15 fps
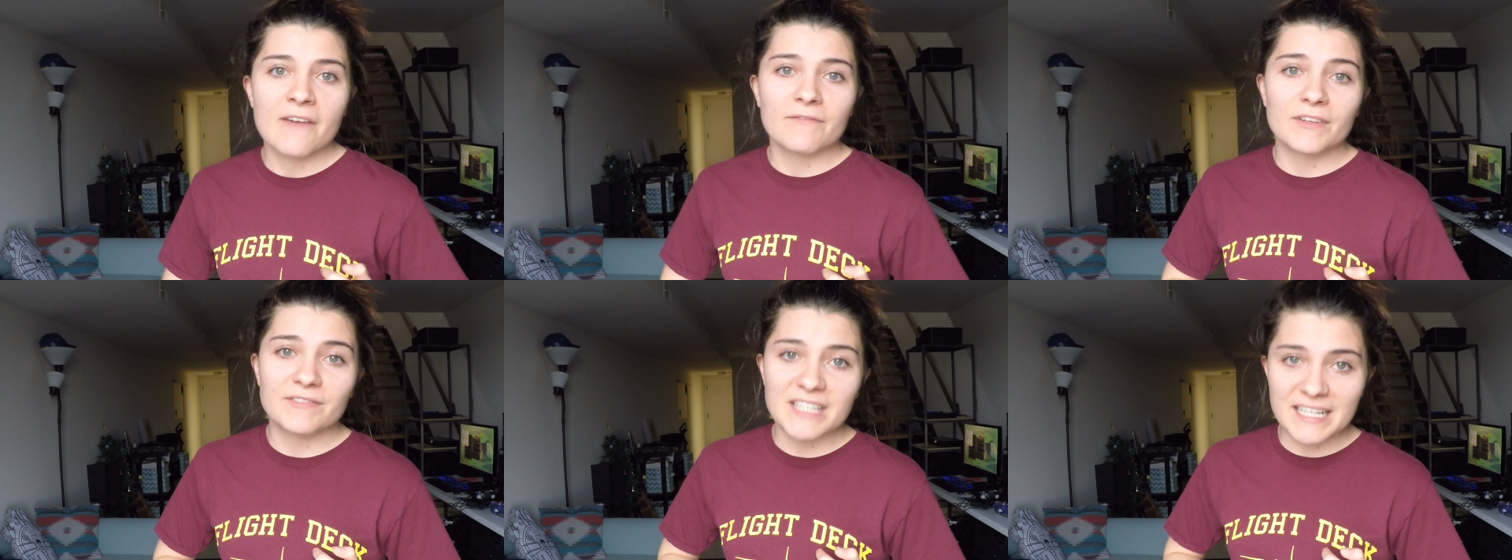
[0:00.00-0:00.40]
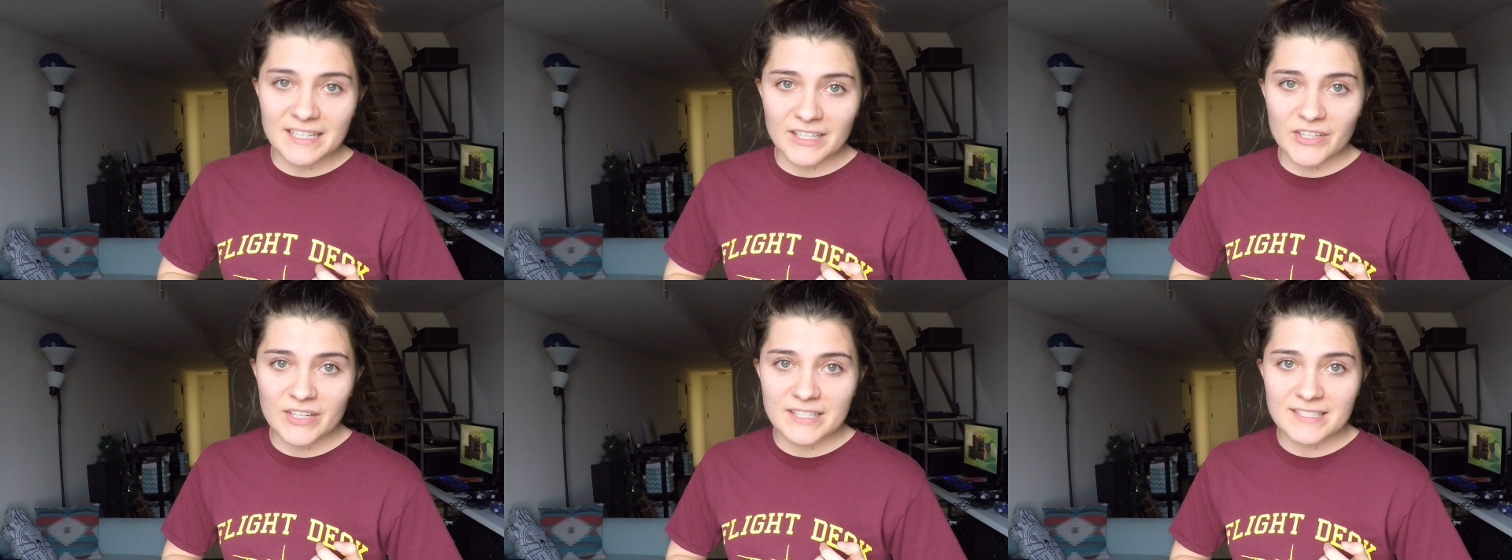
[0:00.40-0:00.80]
15
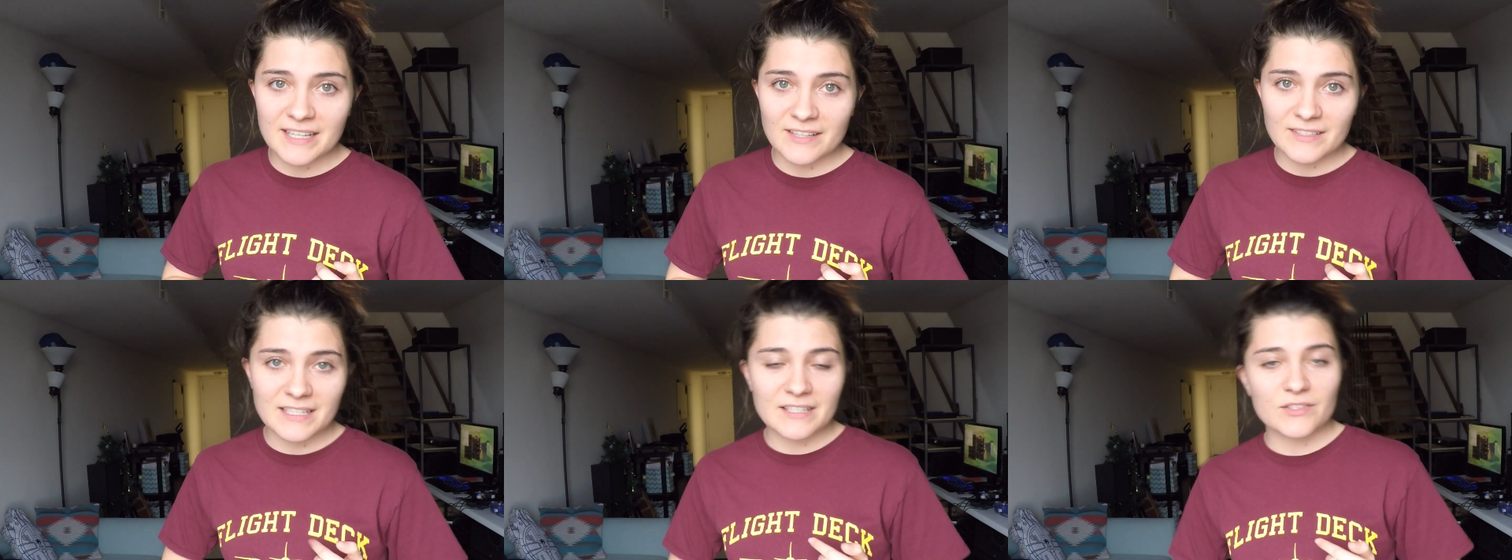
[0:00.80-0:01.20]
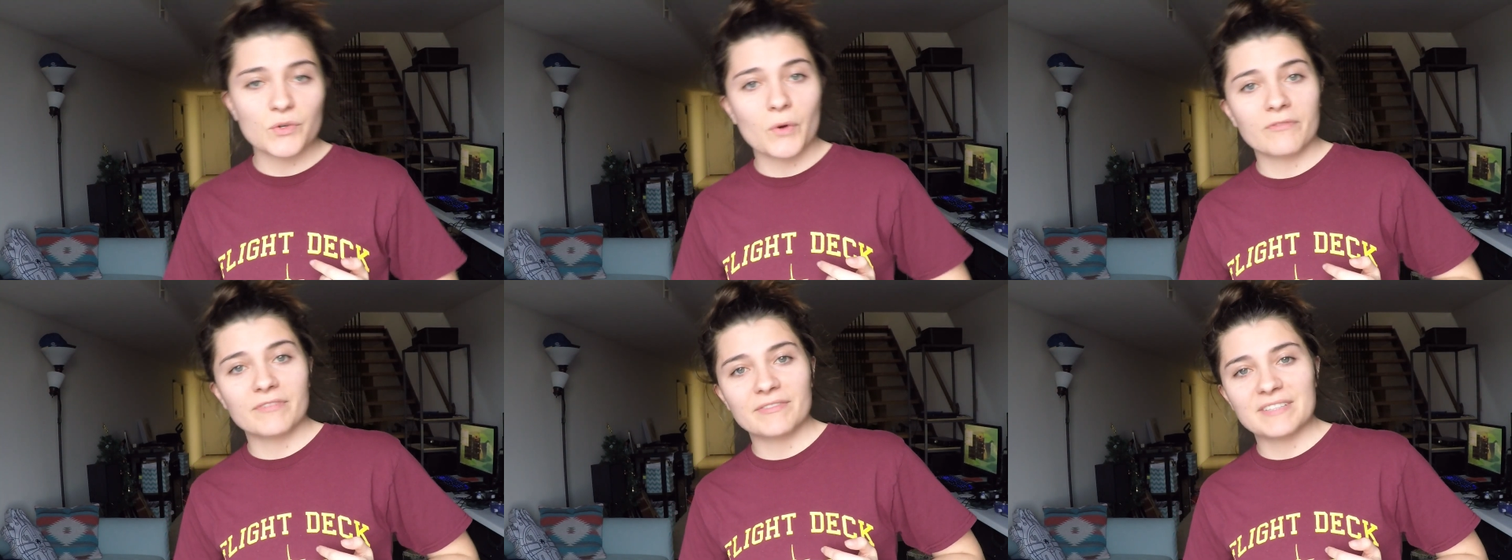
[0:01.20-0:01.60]
degrees Celsius,
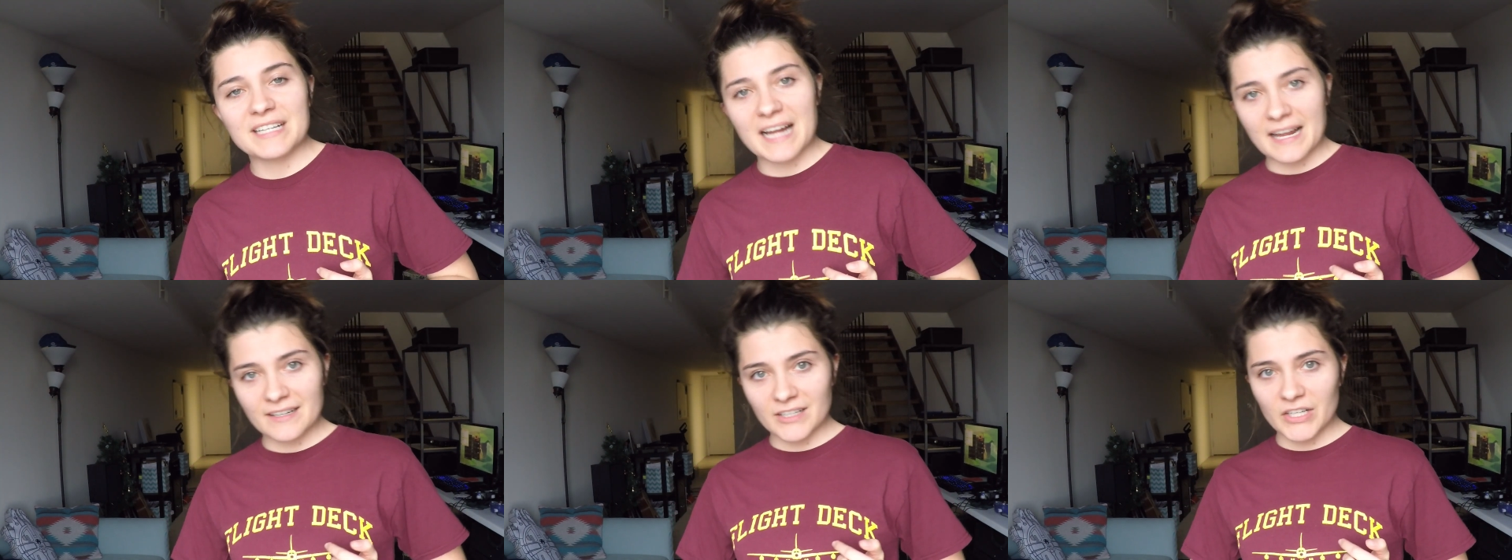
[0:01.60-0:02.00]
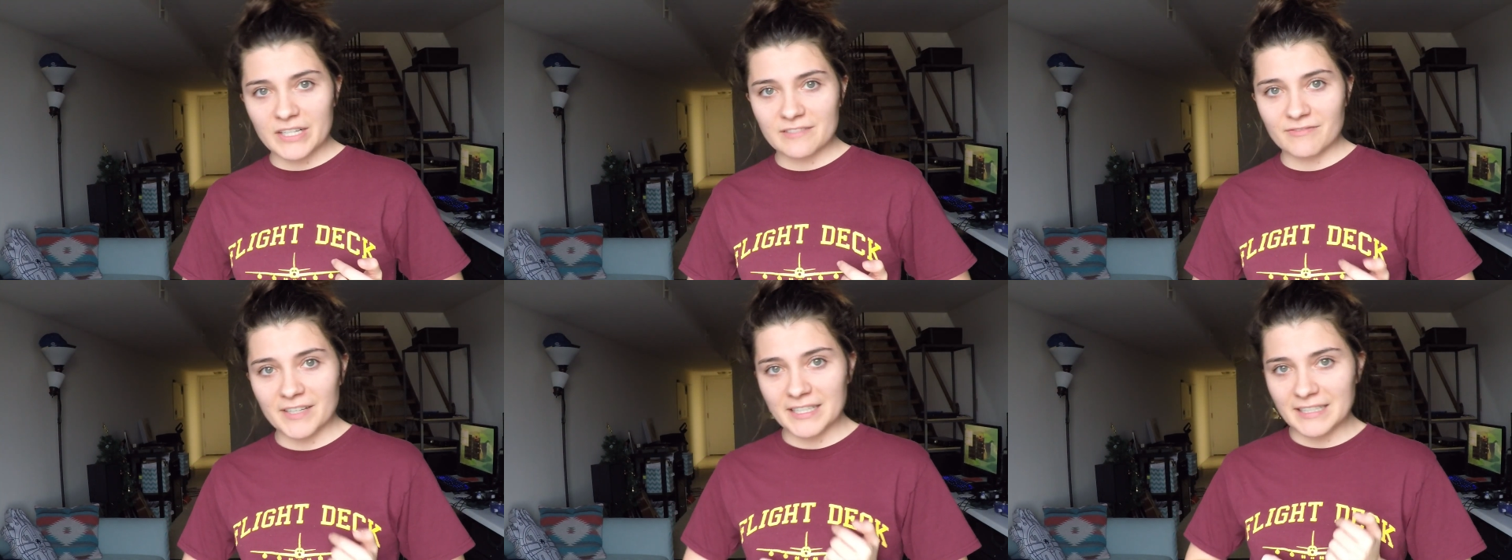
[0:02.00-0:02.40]
or 59
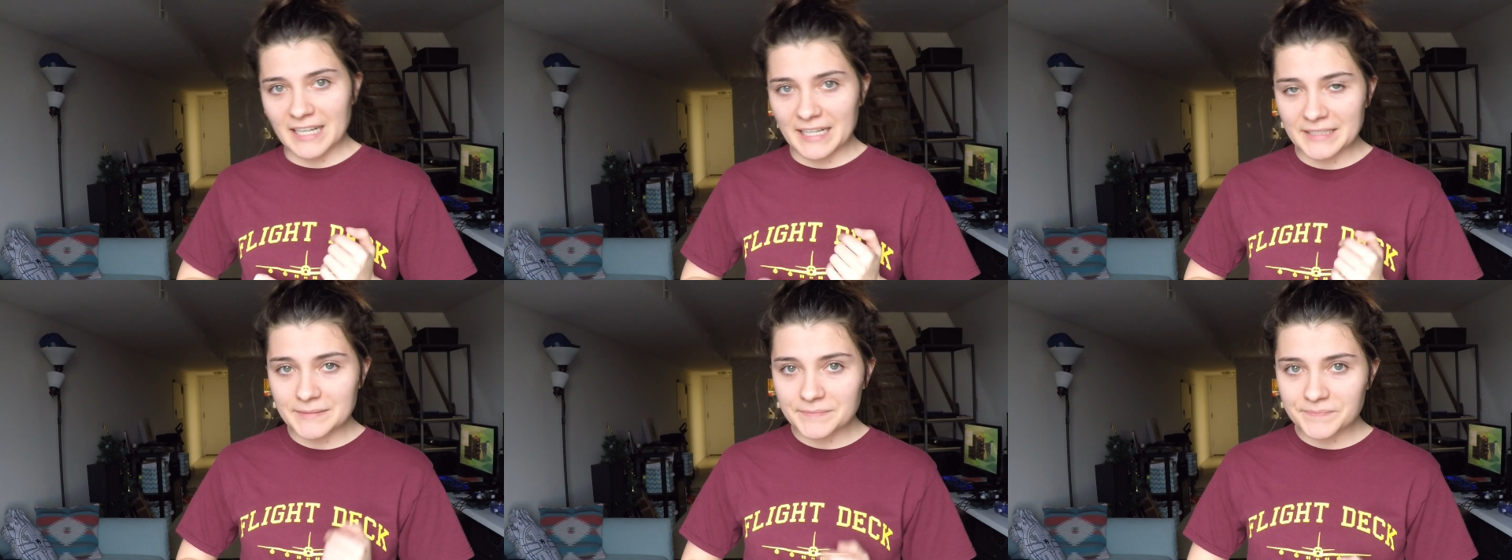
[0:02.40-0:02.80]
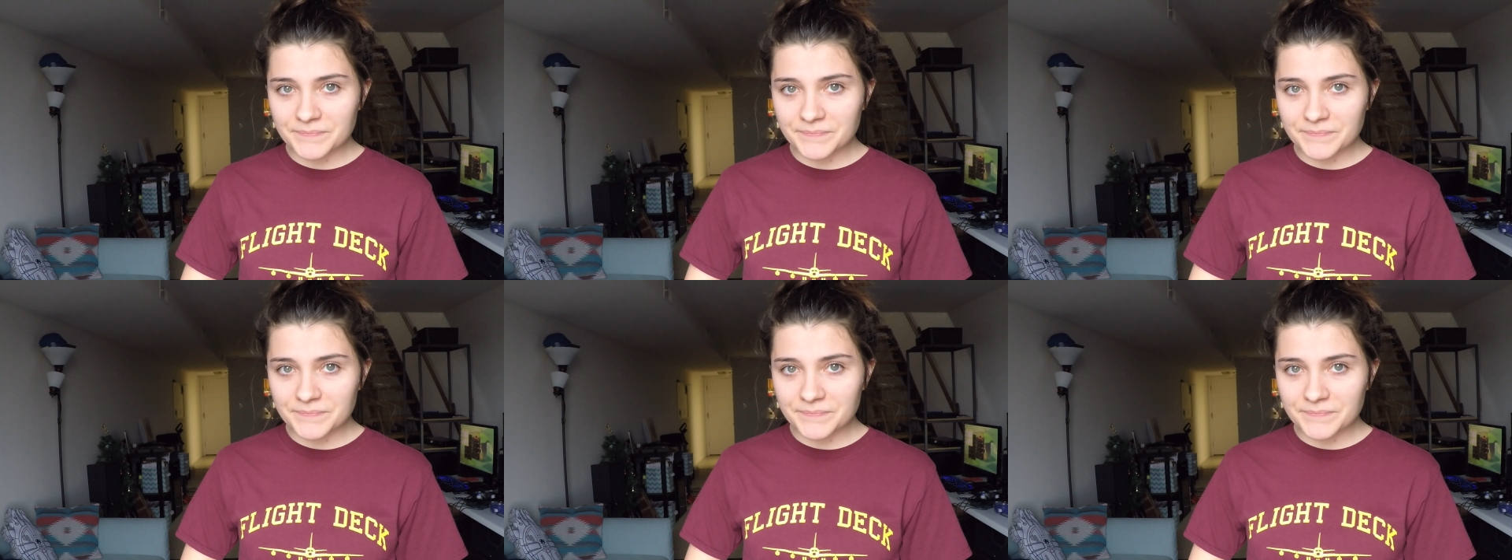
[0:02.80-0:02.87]
degrees Fahrenheit.